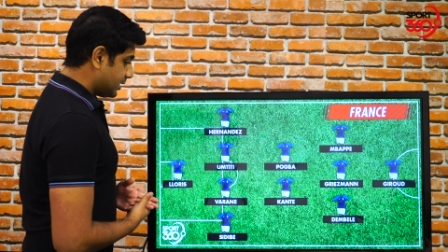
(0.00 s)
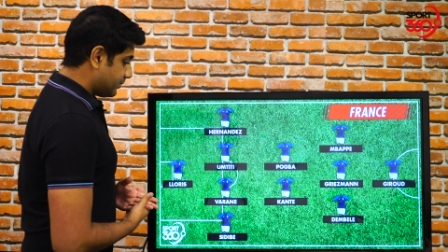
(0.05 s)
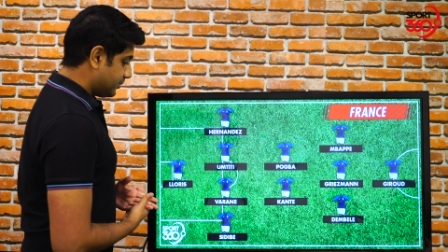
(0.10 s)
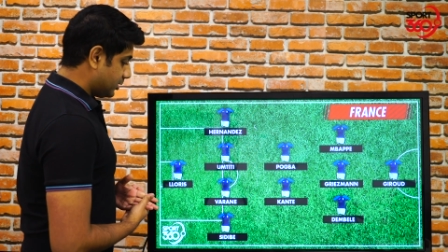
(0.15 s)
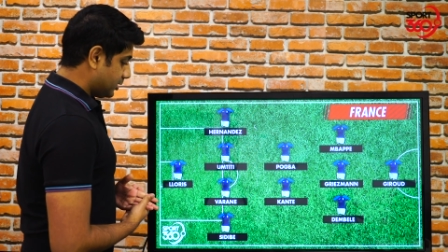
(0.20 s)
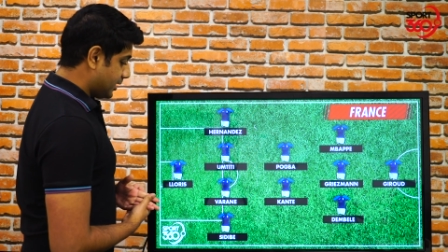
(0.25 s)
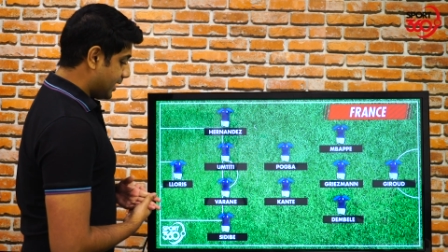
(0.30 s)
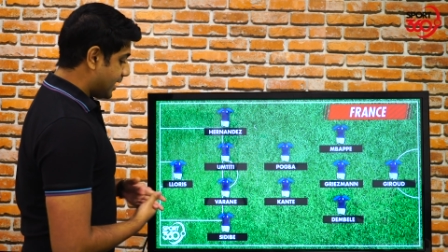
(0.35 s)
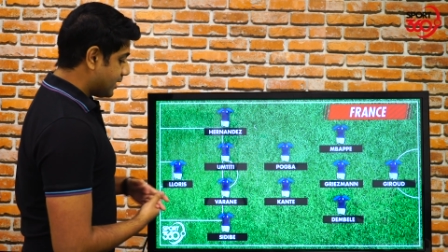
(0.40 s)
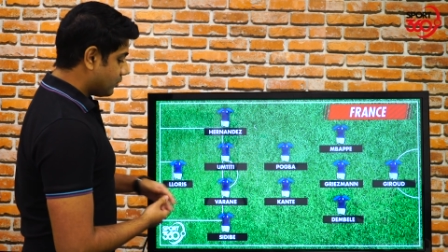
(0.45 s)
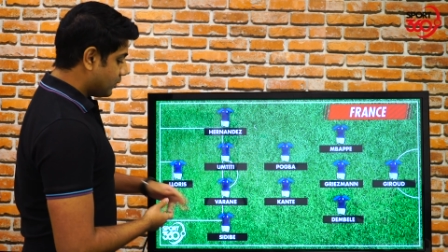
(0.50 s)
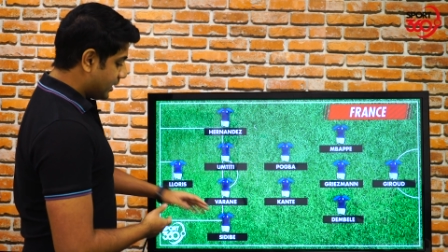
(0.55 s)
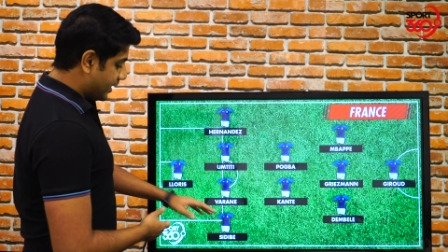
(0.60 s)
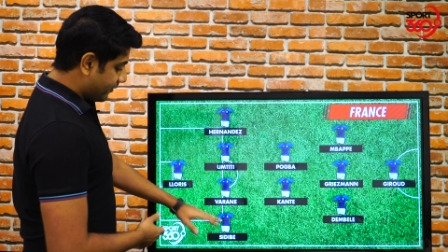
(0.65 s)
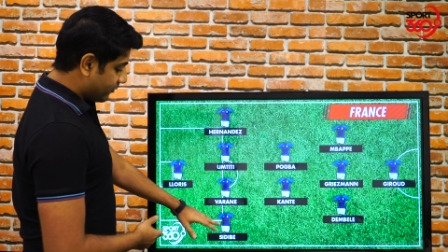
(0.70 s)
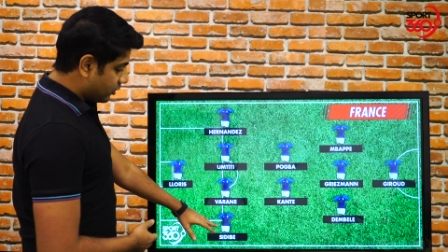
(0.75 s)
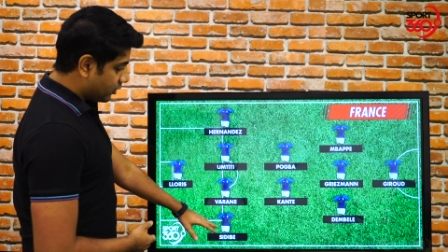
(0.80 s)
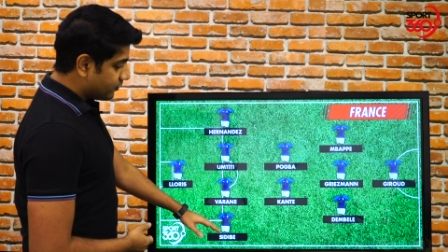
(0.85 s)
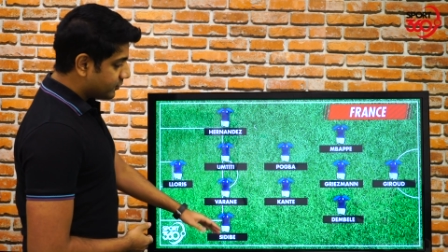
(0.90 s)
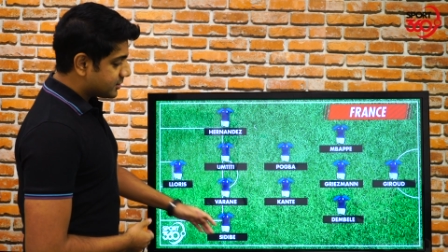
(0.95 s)
But anyway,
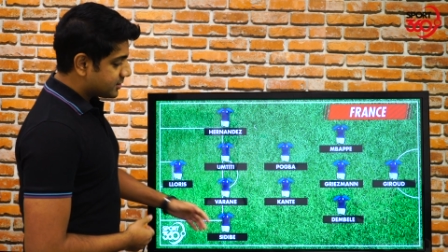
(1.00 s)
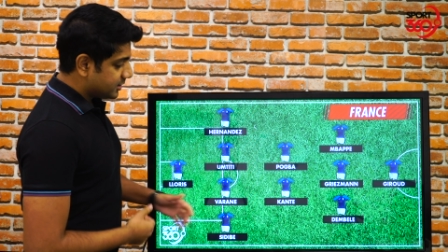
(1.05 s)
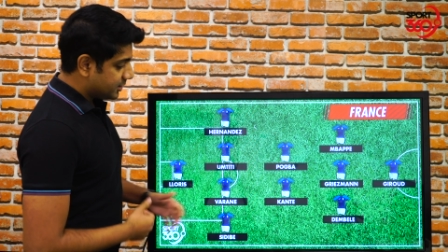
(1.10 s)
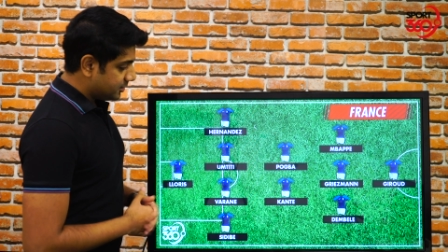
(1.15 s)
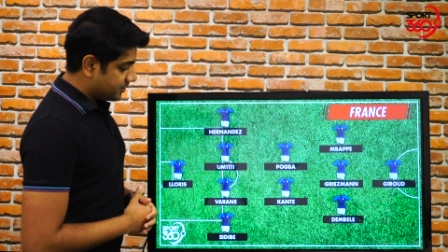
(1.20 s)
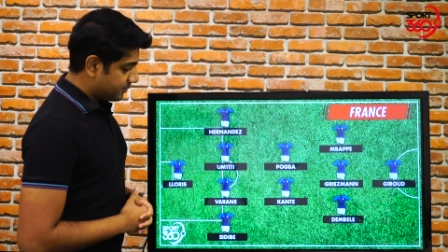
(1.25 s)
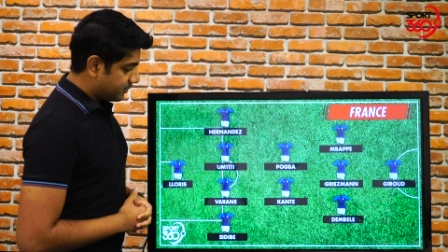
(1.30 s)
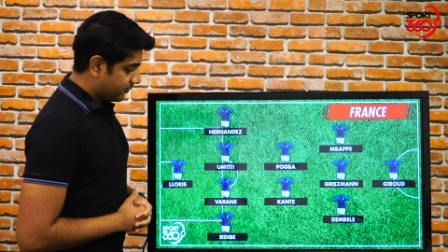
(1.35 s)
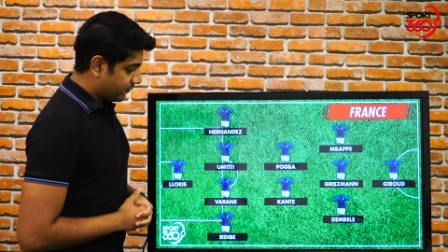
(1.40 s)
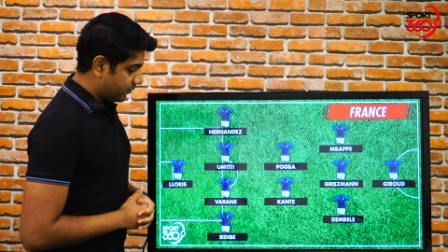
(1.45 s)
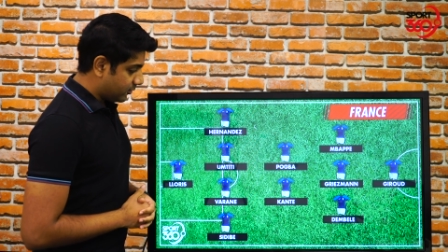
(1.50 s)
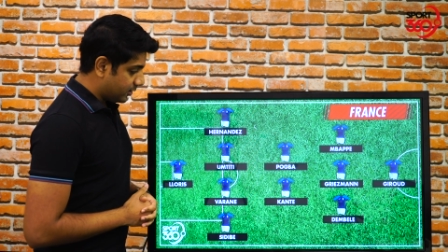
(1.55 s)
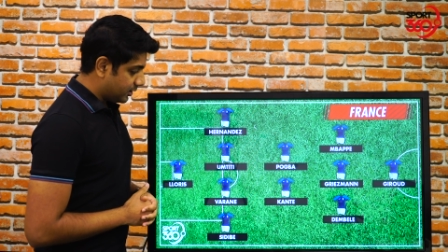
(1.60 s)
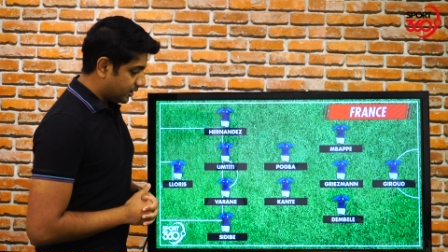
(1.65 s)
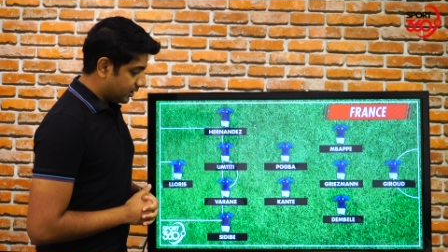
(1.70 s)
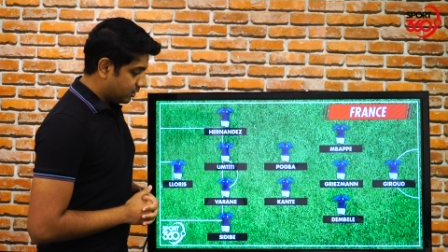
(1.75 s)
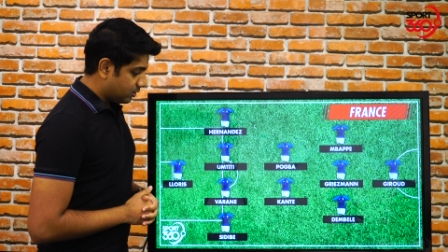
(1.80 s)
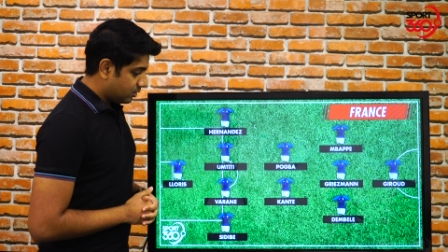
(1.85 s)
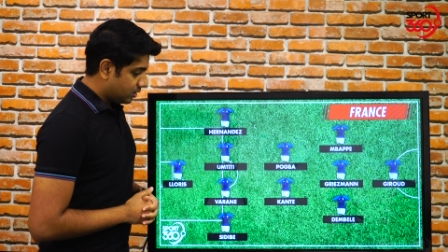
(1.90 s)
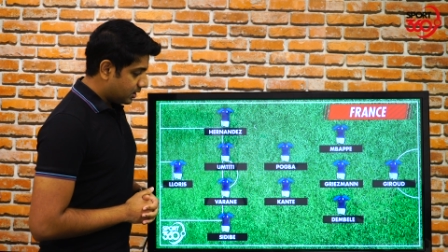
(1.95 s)
I've gone with Sidibe for
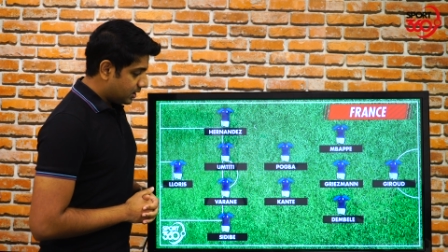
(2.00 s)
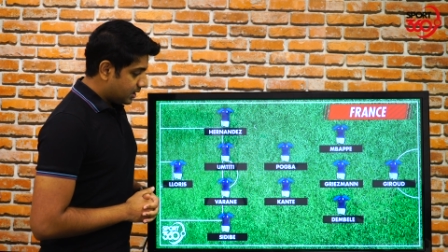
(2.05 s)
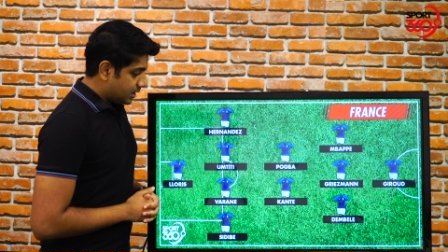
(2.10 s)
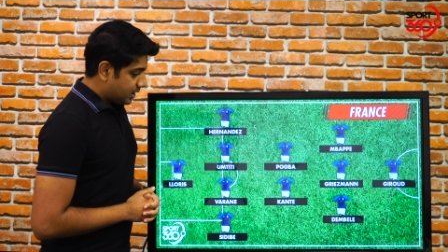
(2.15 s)
now.